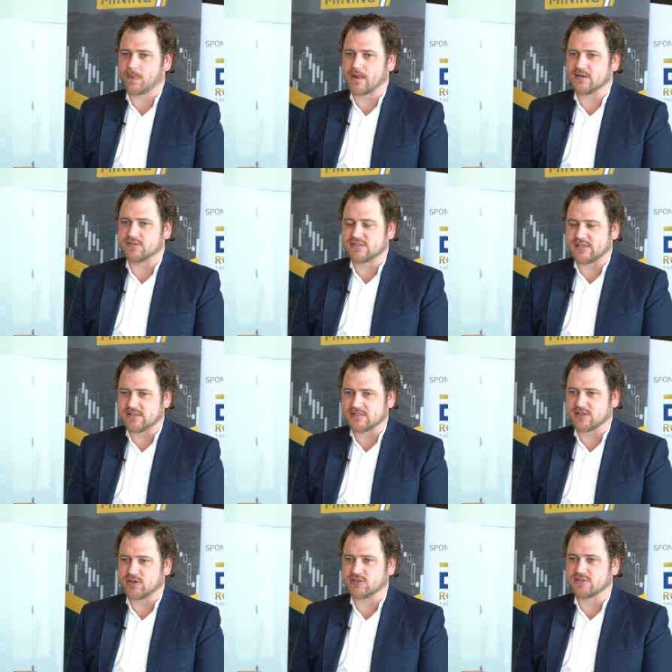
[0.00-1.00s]
since
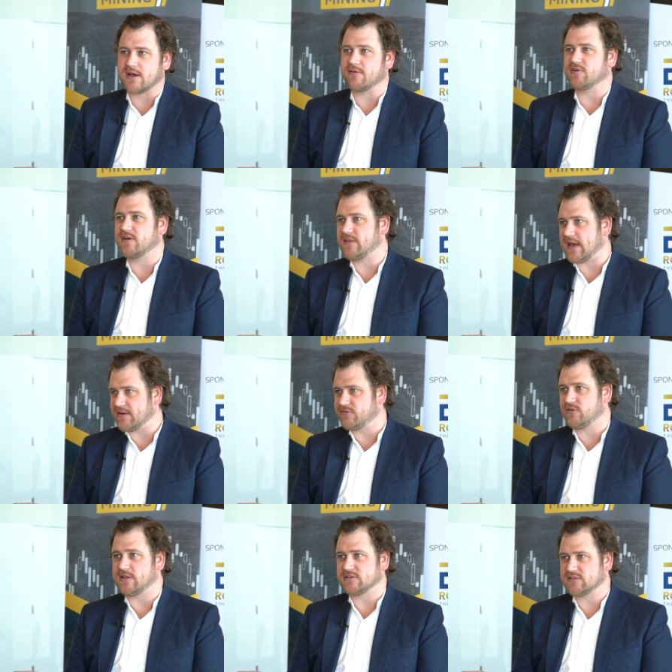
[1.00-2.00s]
our discovery at the end of
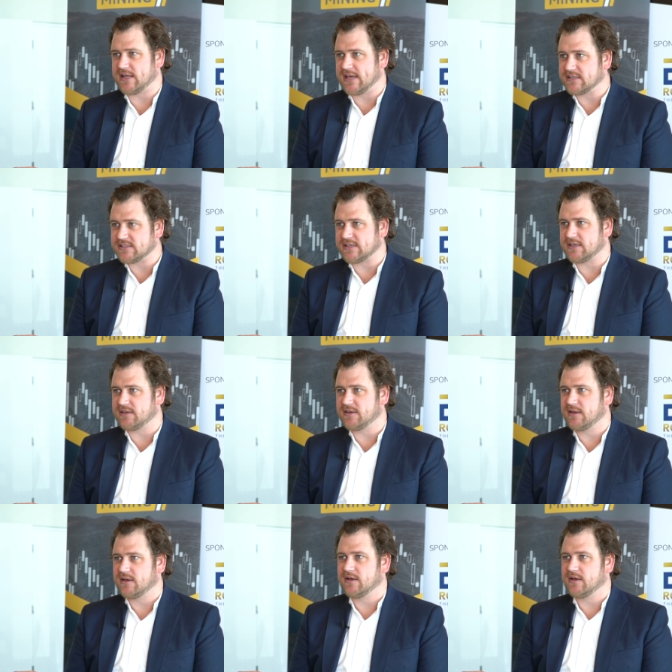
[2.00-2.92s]
2018,